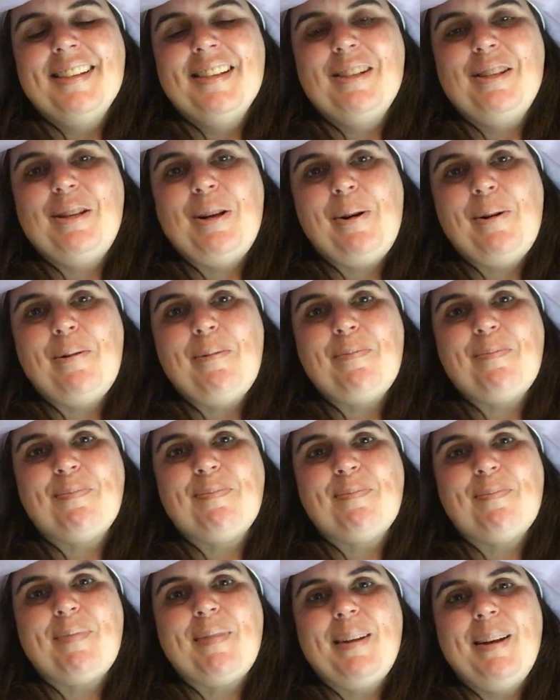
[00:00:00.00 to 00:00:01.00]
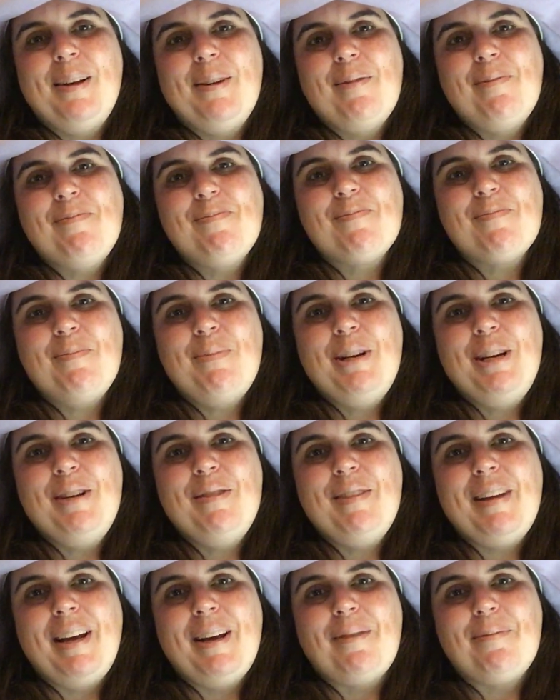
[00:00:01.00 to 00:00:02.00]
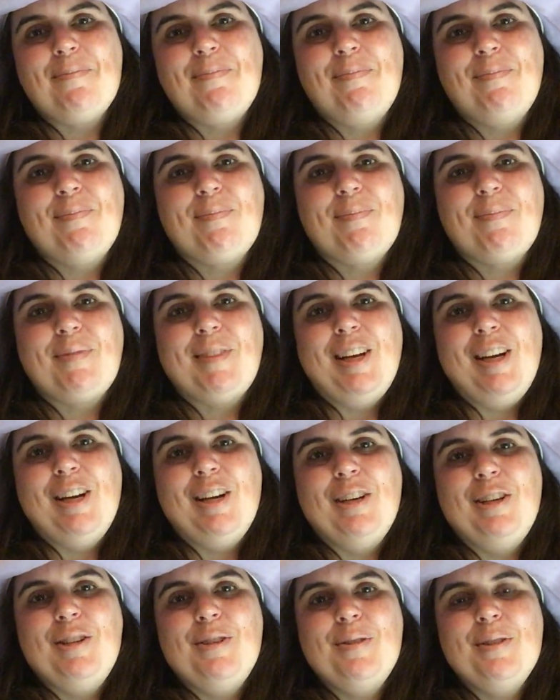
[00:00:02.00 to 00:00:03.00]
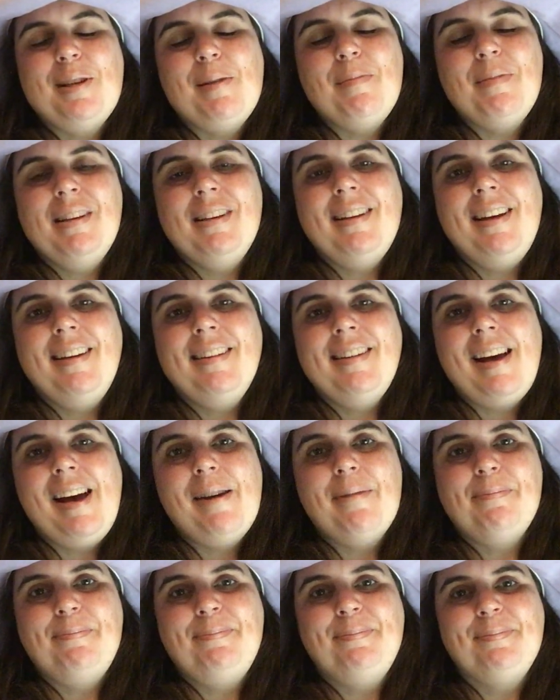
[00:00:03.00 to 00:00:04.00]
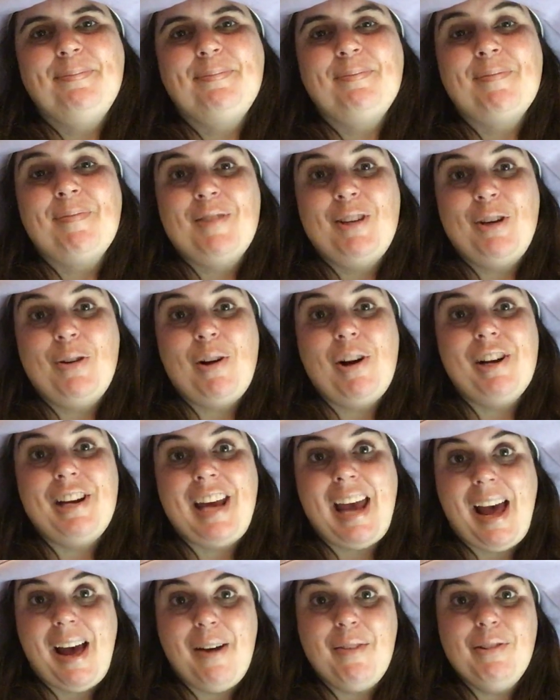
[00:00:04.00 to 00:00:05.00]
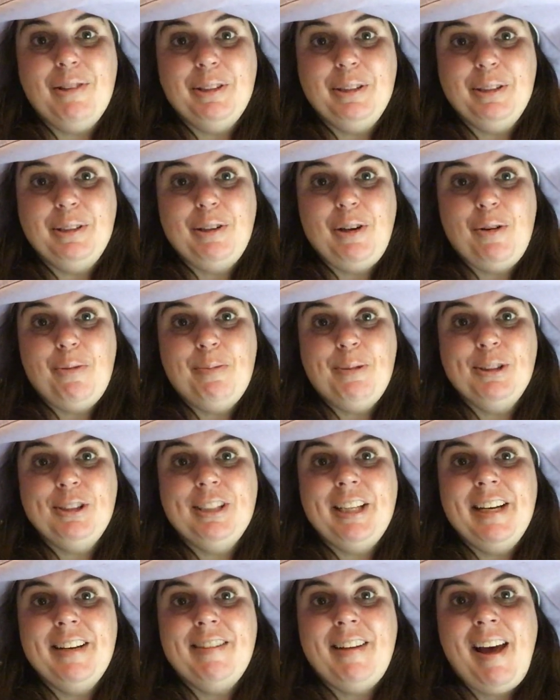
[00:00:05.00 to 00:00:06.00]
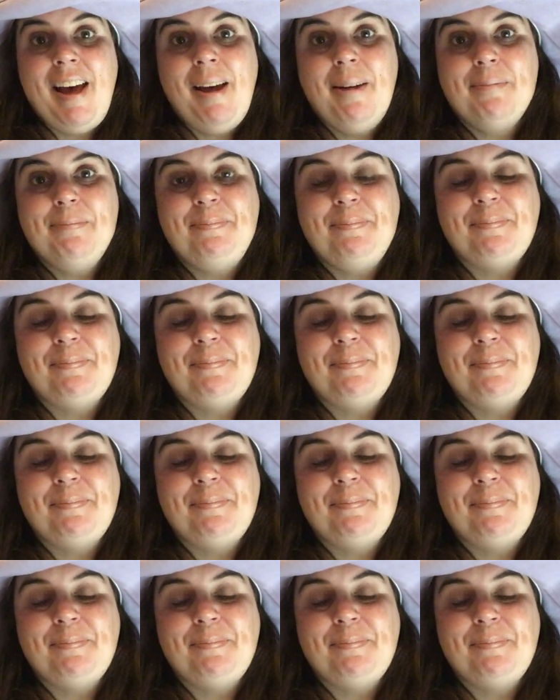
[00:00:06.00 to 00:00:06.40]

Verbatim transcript: So what do you think? You gonna do something like that? Do you already have a little notebook like that?